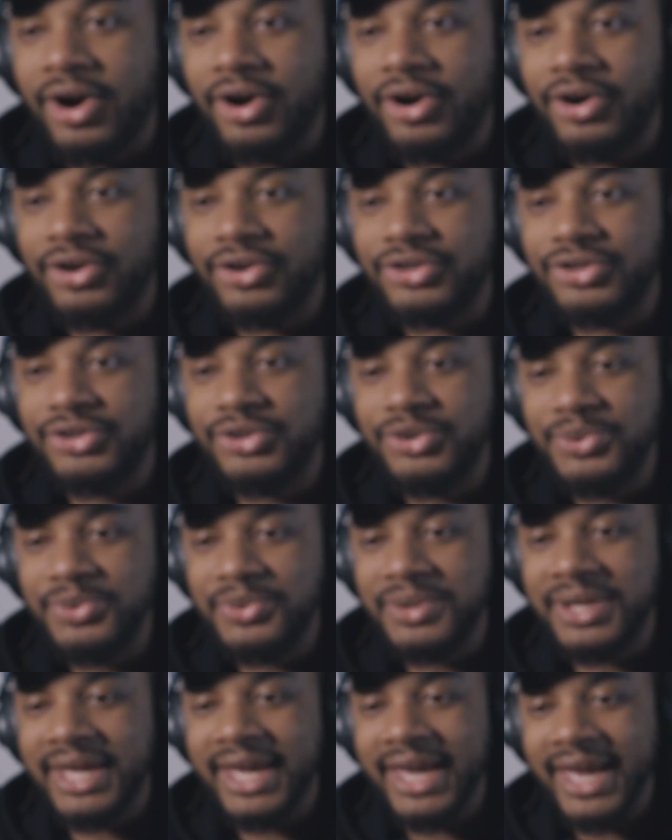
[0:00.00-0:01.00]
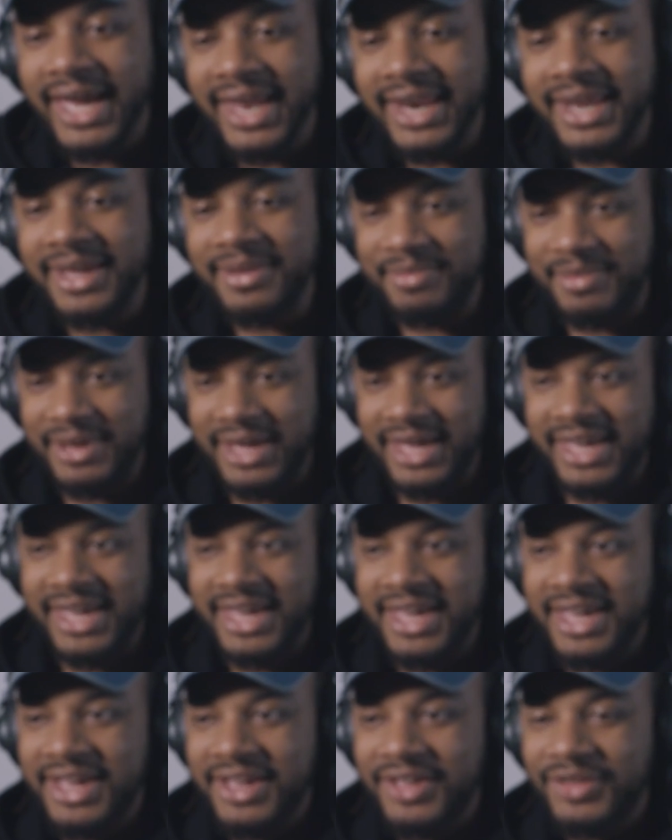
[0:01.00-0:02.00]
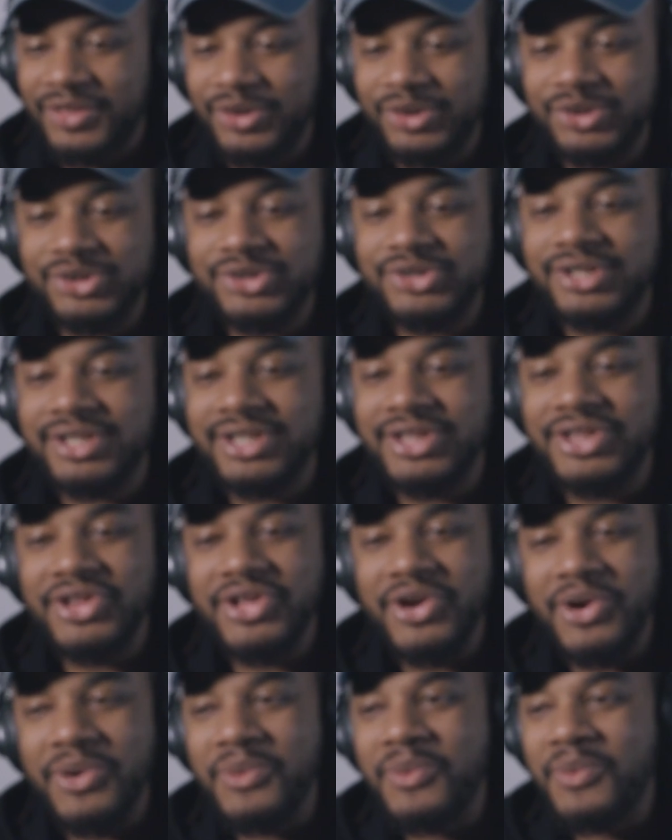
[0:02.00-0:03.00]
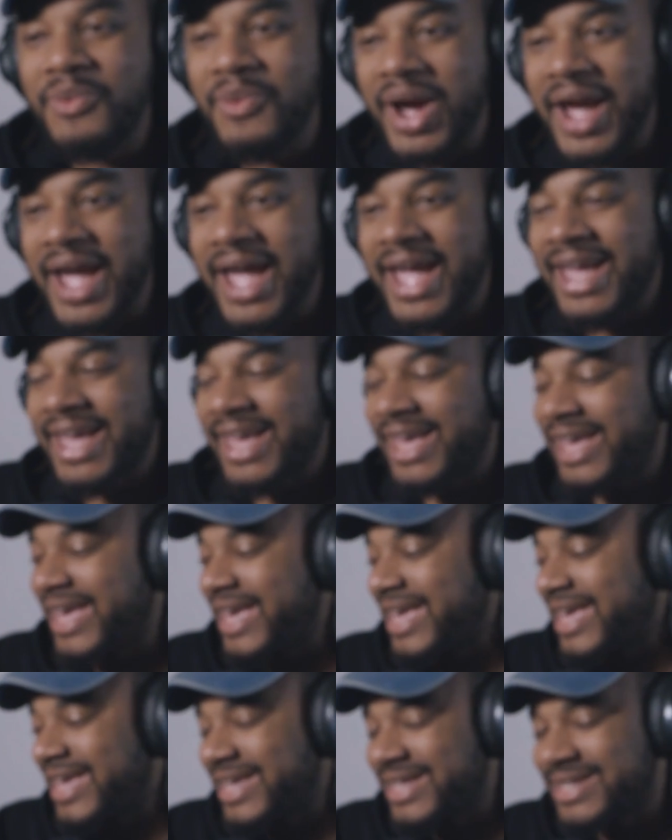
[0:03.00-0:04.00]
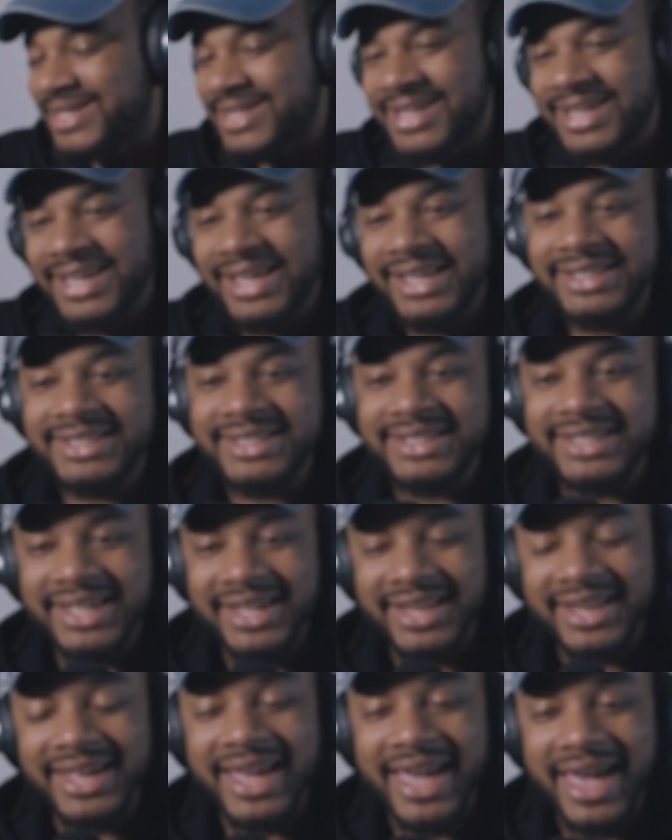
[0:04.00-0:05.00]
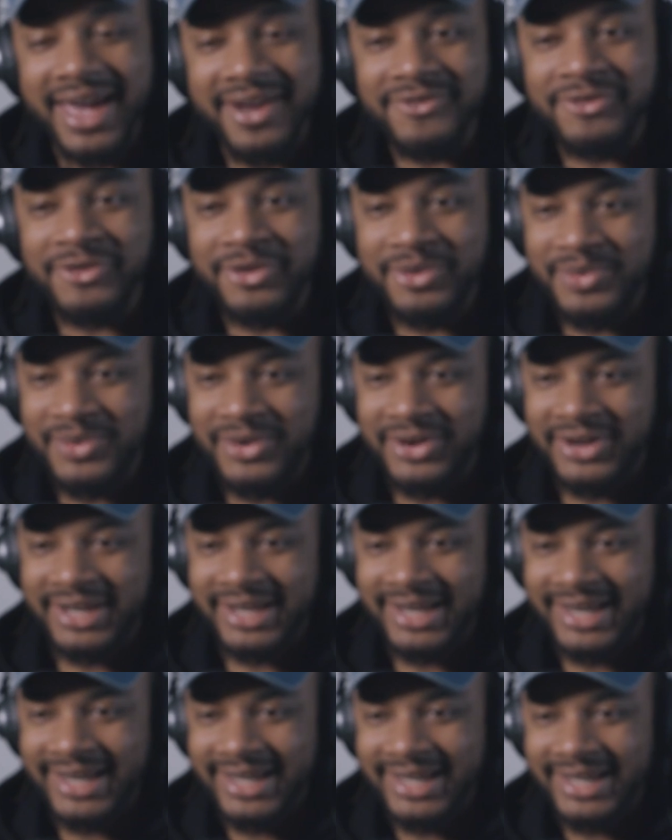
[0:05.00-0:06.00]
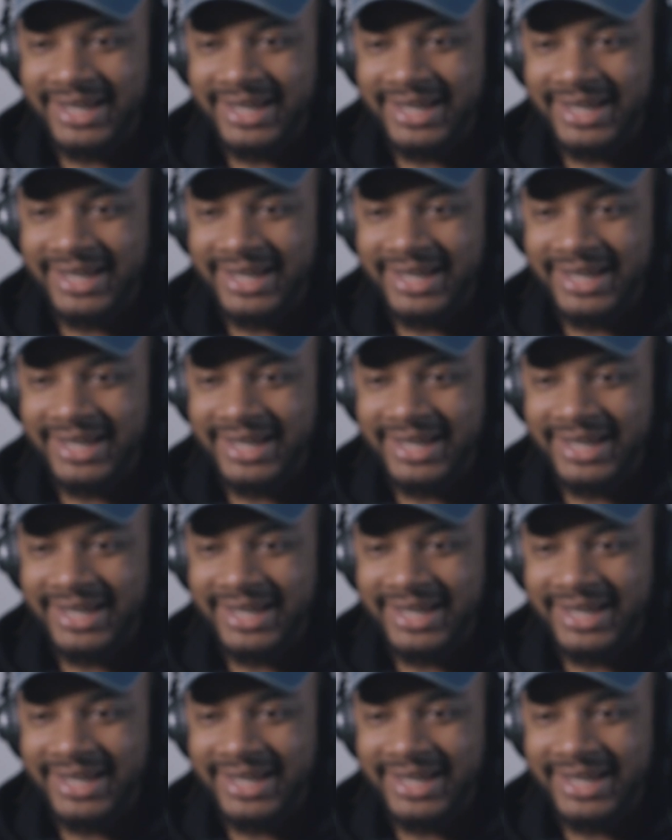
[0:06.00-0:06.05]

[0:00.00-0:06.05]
are you kidding me? There's no way. He's killing everyone.